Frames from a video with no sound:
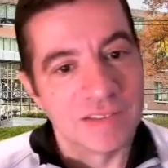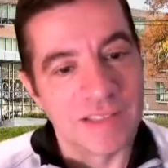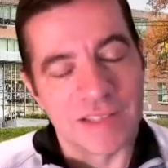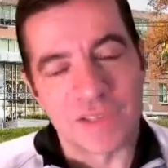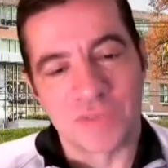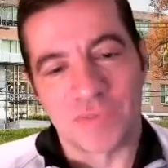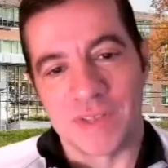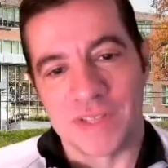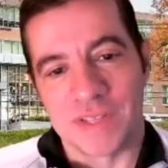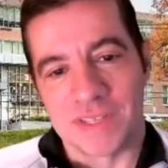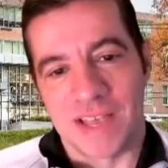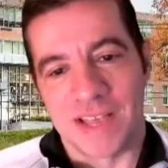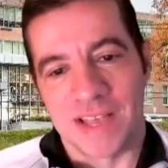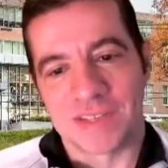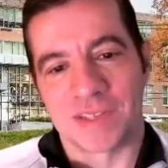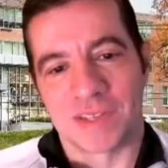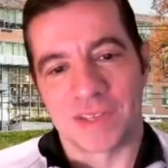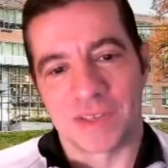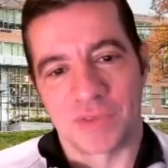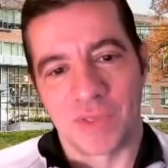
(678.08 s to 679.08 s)
That's
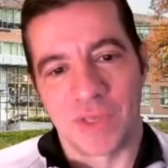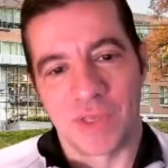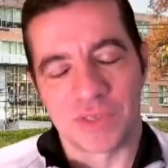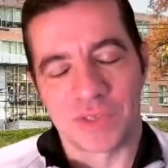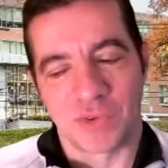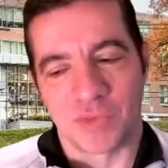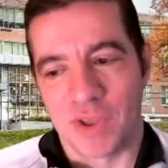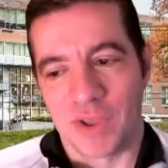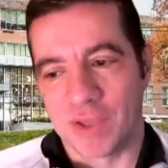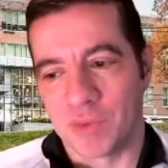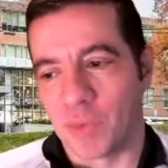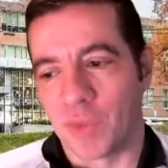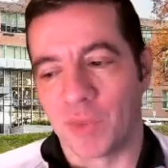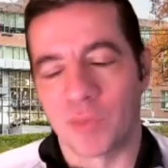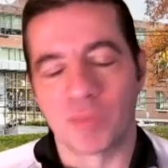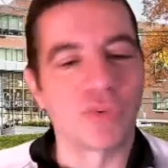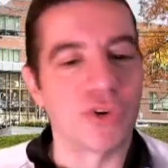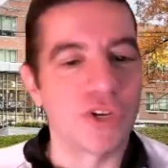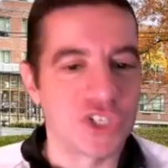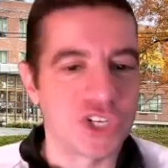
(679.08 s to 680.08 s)
fantastic. That's great. Well,
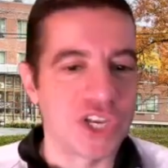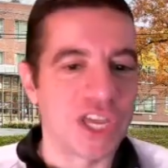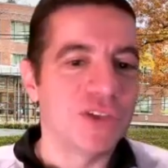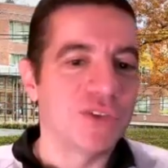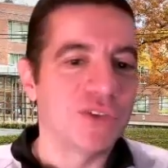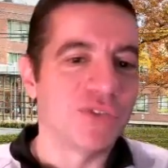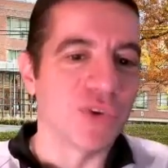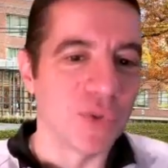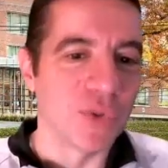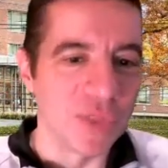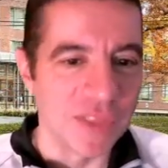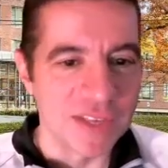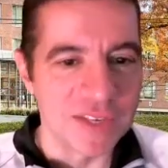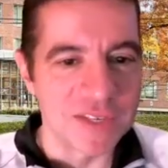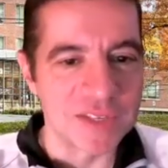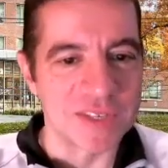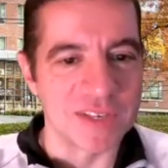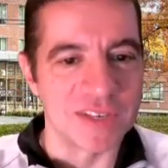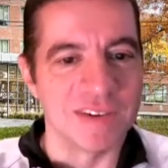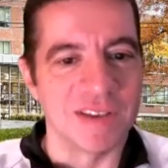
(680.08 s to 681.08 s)
appreciate you doing
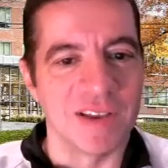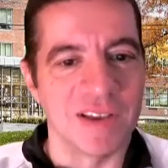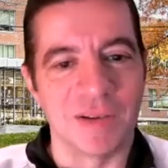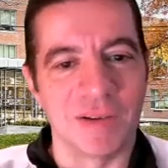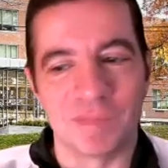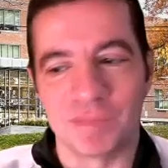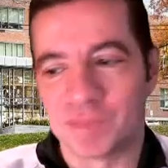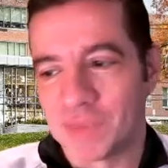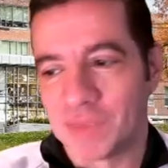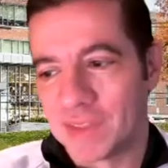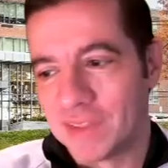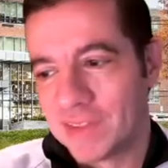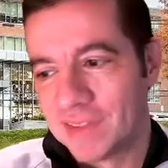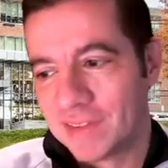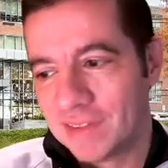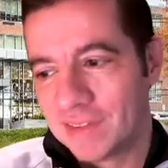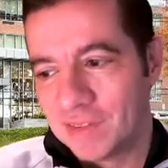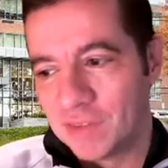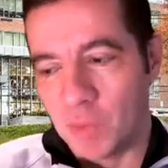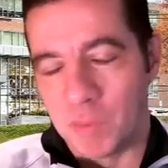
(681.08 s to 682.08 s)
this, and
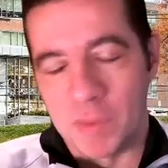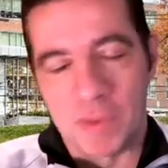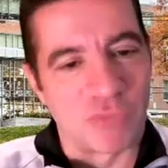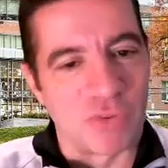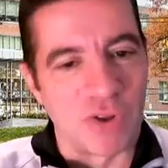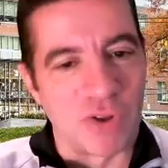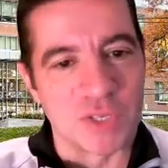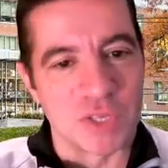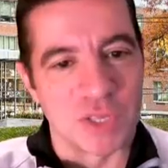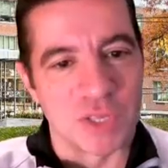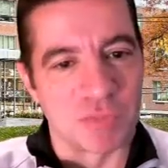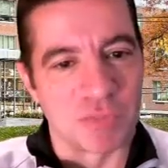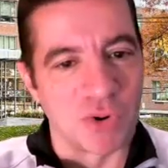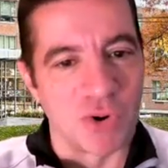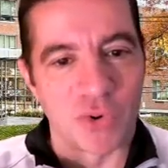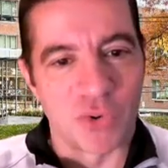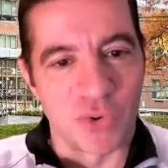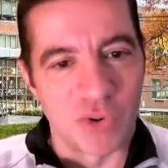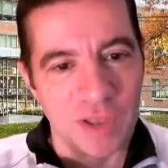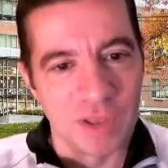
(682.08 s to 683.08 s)
you'll be friends of the
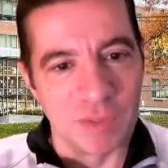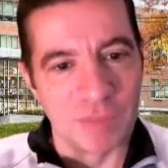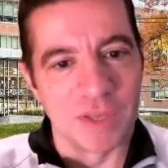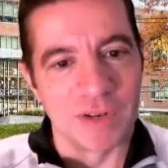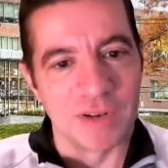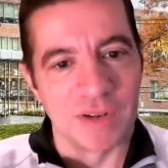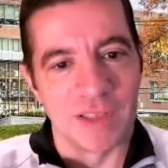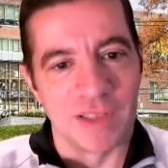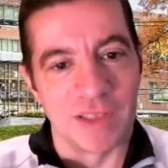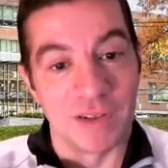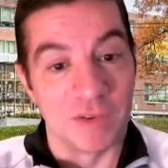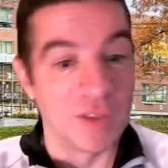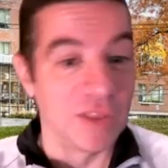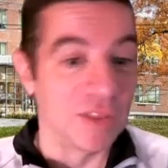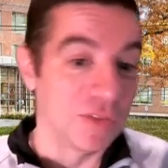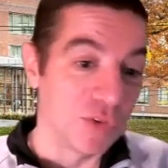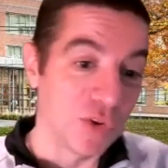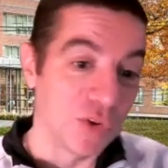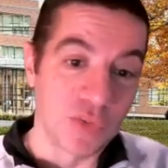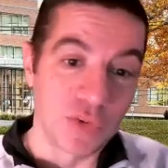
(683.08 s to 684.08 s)
program,
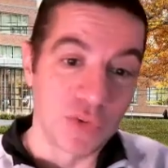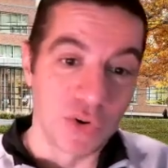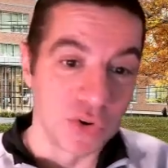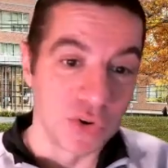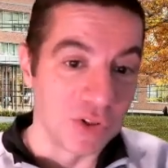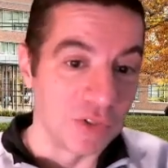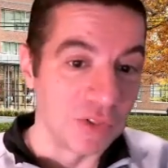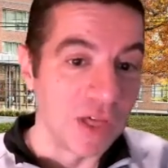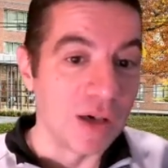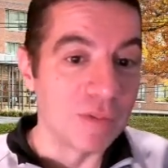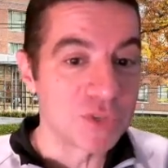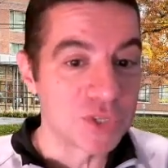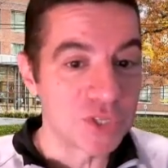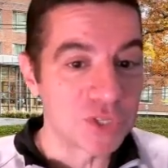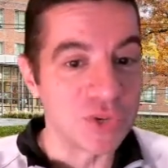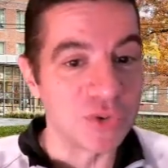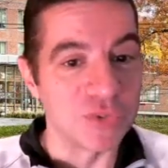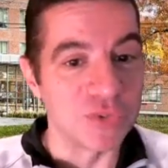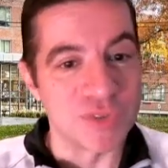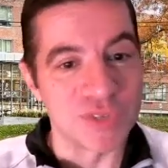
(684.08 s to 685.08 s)
and you're an alum
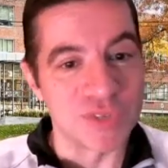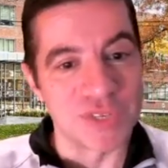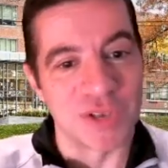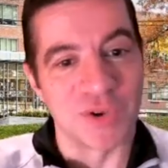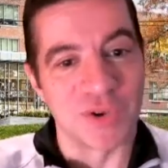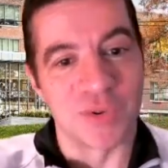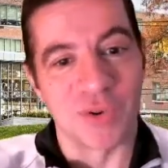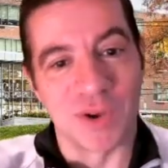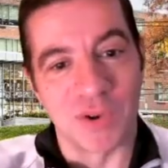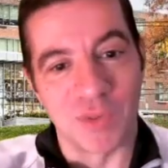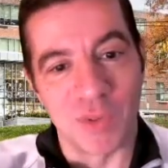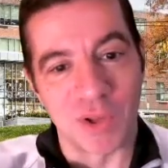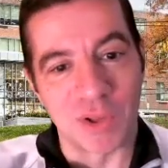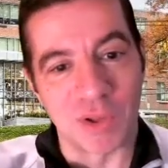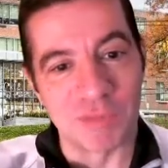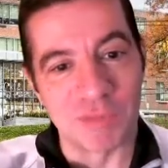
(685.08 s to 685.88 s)
soon. So welcome